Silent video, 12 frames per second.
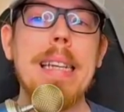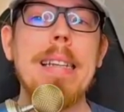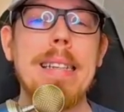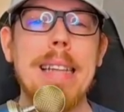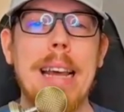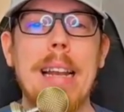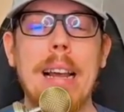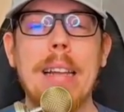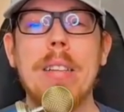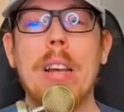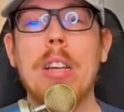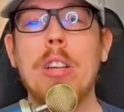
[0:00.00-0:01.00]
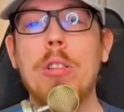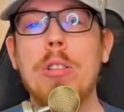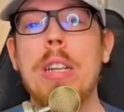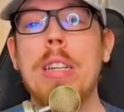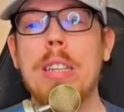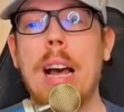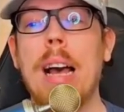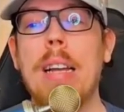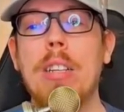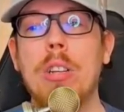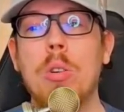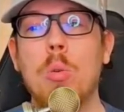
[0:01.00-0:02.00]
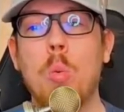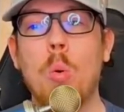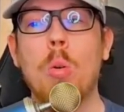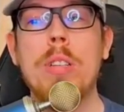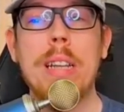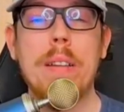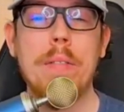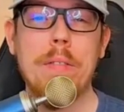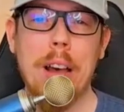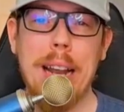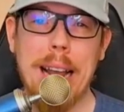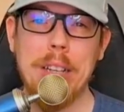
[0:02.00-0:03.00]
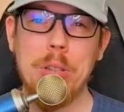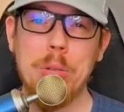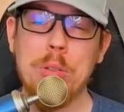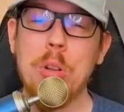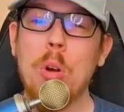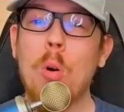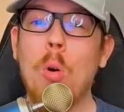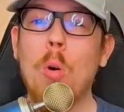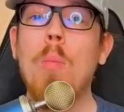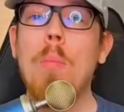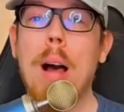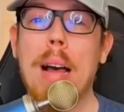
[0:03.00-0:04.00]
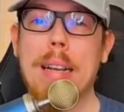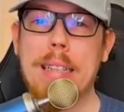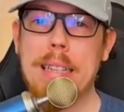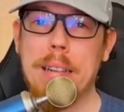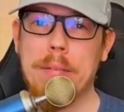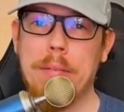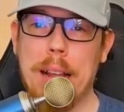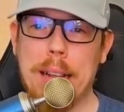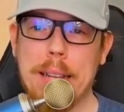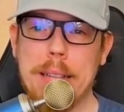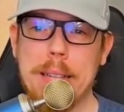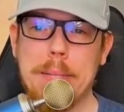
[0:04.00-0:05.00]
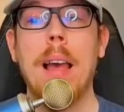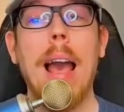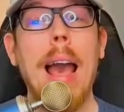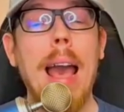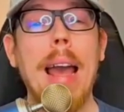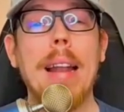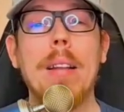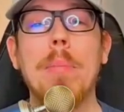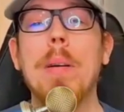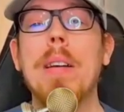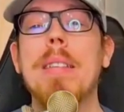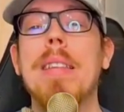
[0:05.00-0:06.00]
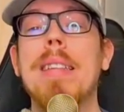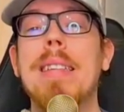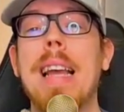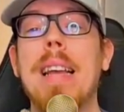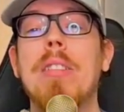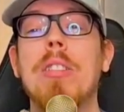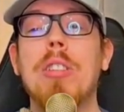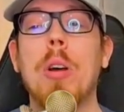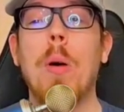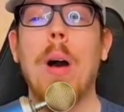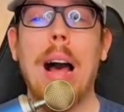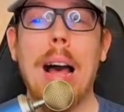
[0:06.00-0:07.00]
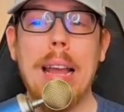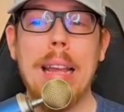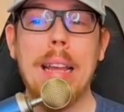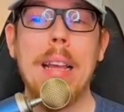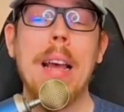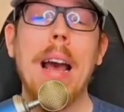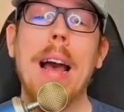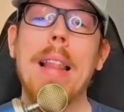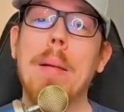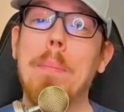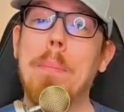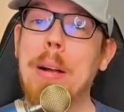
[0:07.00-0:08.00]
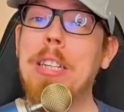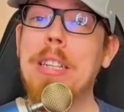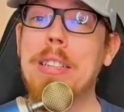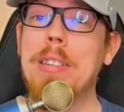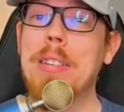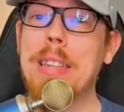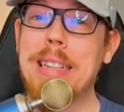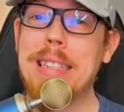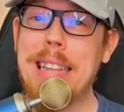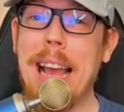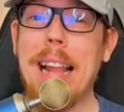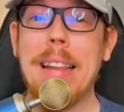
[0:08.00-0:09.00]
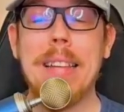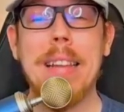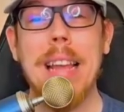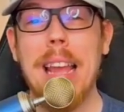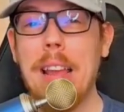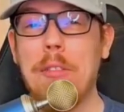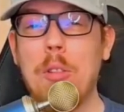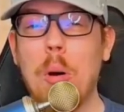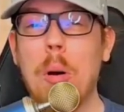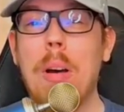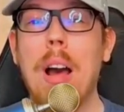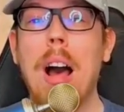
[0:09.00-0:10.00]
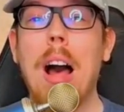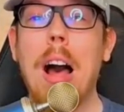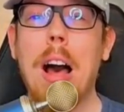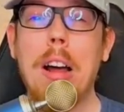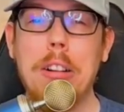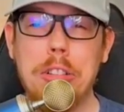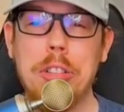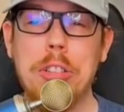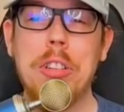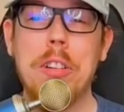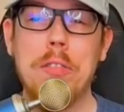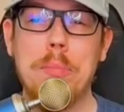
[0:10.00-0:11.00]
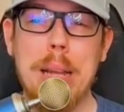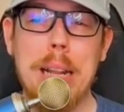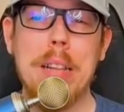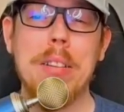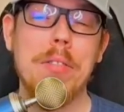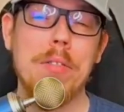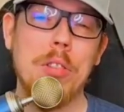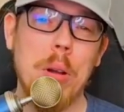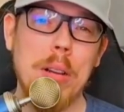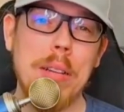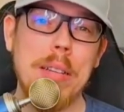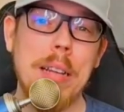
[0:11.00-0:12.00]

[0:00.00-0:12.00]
deadlines are usually tied to quarterly financials or marketing events. And because the stakes are so high and the budgets are in the tens, if not hundreds of millions of dollars,